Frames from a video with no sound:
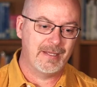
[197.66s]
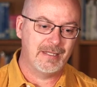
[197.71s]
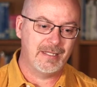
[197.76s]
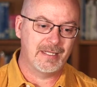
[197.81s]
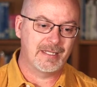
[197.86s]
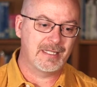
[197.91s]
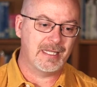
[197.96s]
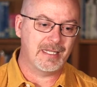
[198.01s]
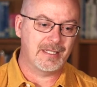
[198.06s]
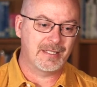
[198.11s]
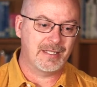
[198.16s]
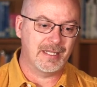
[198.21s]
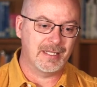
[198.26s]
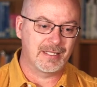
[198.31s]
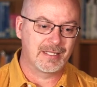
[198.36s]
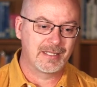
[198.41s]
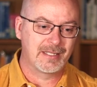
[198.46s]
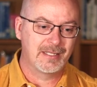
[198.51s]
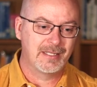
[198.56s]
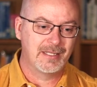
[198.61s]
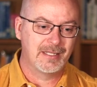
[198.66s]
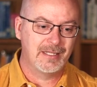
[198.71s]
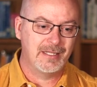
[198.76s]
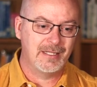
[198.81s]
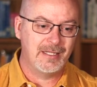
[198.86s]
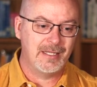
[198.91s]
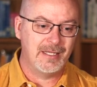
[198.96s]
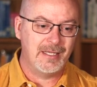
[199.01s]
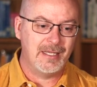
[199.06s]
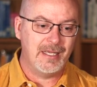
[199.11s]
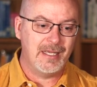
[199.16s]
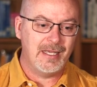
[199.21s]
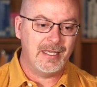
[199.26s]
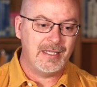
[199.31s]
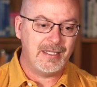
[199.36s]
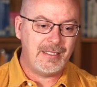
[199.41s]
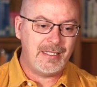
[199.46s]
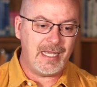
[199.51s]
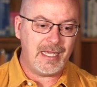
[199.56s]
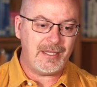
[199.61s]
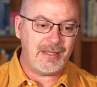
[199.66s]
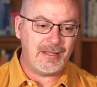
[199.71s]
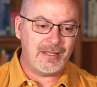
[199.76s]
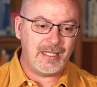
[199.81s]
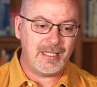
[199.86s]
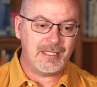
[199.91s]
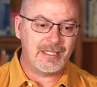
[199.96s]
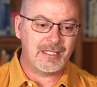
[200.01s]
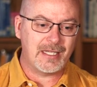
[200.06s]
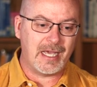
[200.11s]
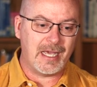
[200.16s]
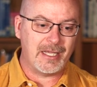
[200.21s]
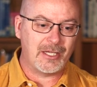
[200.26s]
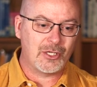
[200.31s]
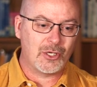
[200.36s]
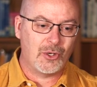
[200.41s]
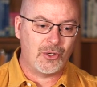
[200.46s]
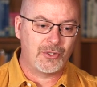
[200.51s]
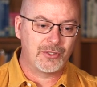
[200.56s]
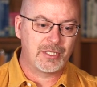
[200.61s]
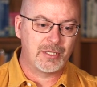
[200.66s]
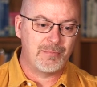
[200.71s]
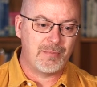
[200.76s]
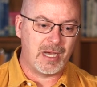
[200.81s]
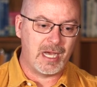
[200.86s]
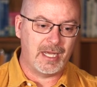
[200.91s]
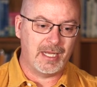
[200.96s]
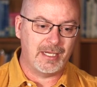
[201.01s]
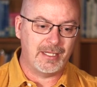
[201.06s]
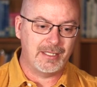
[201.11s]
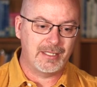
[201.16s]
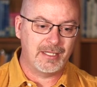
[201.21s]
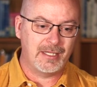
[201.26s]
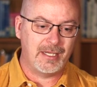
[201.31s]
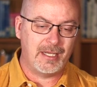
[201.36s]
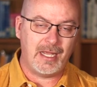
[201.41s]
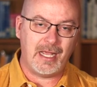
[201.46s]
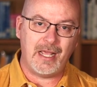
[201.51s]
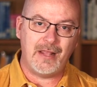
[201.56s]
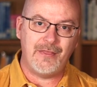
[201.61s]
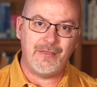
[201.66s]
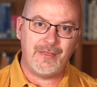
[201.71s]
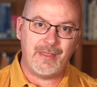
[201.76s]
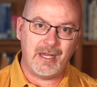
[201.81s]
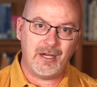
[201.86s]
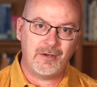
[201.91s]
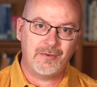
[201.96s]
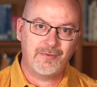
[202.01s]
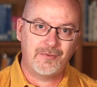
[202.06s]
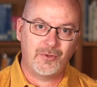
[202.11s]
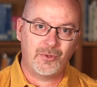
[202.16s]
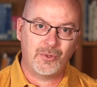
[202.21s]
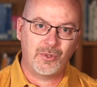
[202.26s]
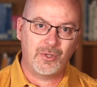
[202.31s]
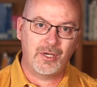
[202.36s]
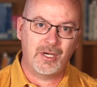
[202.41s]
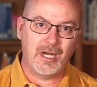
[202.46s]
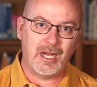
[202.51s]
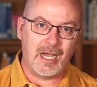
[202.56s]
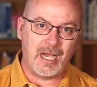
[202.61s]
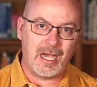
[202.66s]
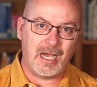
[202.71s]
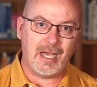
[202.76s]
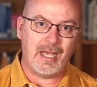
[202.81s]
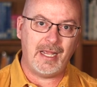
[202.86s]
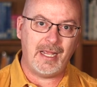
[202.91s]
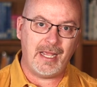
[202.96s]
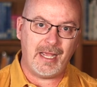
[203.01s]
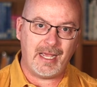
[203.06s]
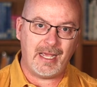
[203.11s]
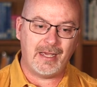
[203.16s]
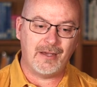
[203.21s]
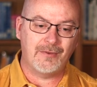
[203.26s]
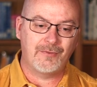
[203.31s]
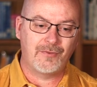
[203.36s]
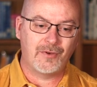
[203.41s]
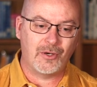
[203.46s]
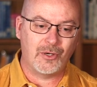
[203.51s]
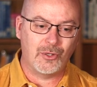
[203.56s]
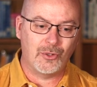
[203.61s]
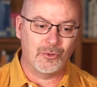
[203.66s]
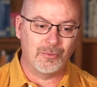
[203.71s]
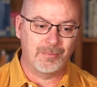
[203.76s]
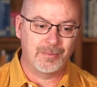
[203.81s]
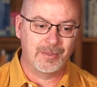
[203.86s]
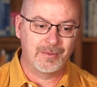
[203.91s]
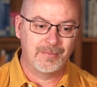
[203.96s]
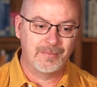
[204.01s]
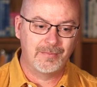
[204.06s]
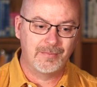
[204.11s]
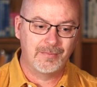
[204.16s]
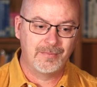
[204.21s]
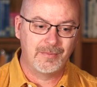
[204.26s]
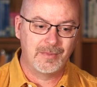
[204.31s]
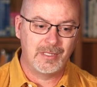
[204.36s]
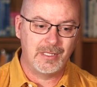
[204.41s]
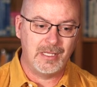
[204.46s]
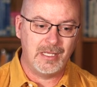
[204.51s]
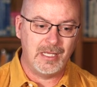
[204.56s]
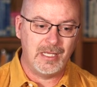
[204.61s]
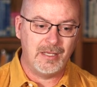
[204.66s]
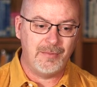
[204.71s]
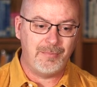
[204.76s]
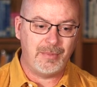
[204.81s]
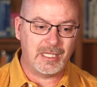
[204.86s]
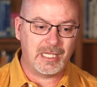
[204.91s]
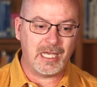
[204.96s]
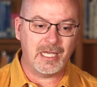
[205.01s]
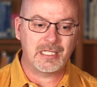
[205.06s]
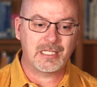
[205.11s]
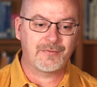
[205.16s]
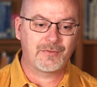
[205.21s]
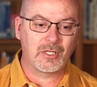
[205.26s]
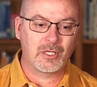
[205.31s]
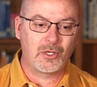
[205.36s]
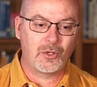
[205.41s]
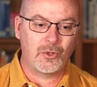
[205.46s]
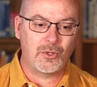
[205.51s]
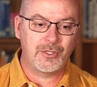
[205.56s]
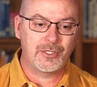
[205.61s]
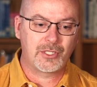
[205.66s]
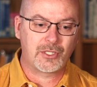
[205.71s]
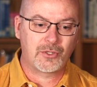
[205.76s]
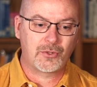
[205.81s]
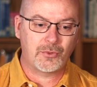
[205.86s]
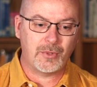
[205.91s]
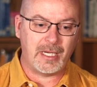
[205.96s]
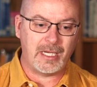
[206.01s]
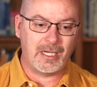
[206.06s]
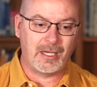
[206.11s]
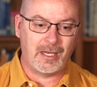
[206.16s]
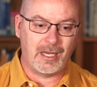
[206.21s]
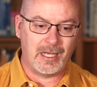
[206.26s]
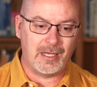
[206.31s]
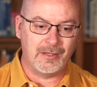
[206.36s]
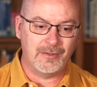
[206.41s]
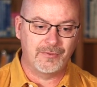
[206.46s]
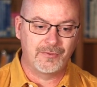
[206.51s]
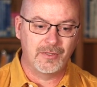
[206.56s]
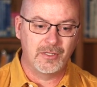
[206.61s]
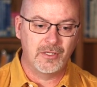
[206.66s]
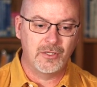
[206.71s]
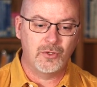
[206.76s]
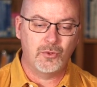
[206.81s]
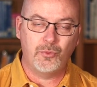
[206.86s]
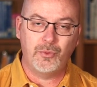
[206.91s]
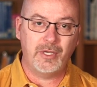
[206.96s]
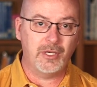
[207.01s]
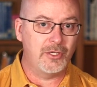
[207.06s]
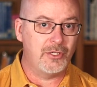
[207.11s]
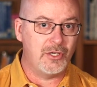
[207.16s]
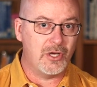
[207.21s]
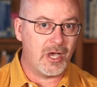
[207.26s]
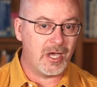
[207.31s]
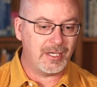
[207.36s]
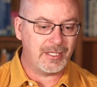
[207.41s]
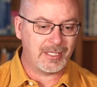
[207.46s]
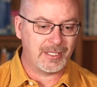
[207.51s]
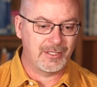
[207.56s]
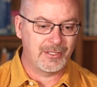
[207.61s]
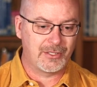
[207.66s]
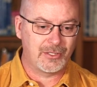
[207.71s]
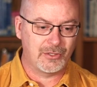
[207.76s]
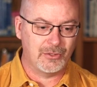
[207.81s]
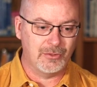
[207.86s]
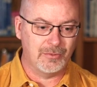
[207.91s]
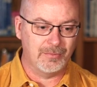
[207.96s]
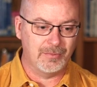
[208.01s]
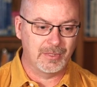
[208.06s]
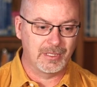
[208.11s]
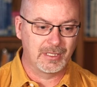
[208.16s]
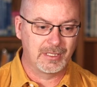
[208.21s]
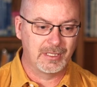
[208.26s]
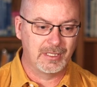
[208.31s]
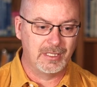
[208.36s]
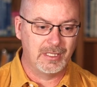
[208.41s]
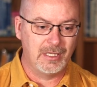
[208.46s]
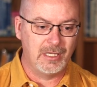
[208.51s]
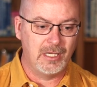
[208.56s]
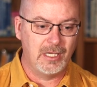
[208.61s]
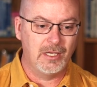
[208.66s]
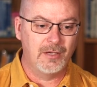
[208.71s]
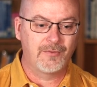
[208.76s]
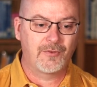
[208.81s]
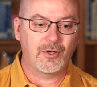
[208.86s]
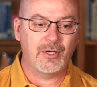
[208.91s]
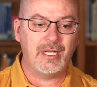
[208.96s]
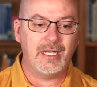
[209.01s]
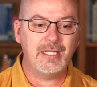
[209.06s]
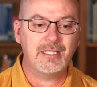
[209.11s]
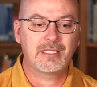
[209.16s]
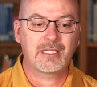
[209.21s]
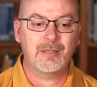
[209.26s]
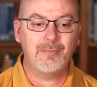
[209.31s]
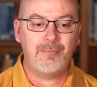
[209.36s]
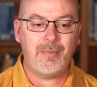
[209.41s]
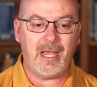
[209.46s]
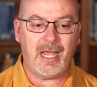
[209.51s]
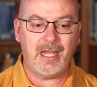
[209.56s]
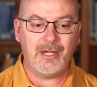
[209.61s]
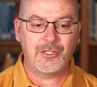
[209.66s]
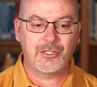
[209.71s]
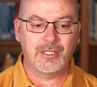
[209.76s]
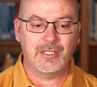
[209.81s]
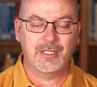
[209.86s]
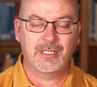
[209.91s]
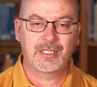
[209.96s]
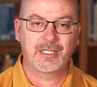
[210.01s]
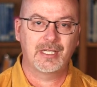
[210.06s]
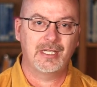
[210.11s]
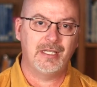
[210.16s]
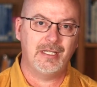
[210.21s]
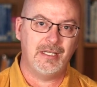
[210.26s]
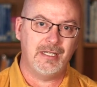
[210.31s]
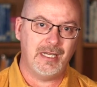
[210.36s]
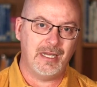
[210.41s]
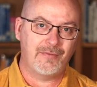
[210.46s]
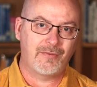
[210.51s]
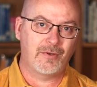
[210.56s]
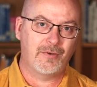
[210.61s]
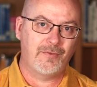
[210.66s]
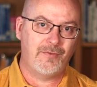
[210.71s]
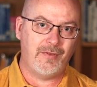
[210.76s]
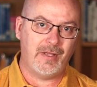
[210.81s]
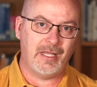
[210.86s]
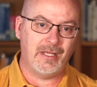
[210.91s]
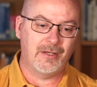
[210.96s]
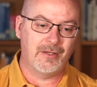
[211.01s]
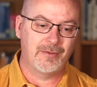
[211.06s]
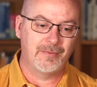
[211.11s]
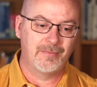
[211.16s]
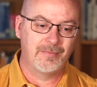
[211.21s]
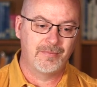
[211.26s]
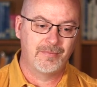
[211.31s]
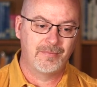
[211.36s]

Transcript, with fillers: And it says this Yet this I call to mind, and therefore I have hope. Because of the Lord's great love, we are not consumed, for his compassions never fail.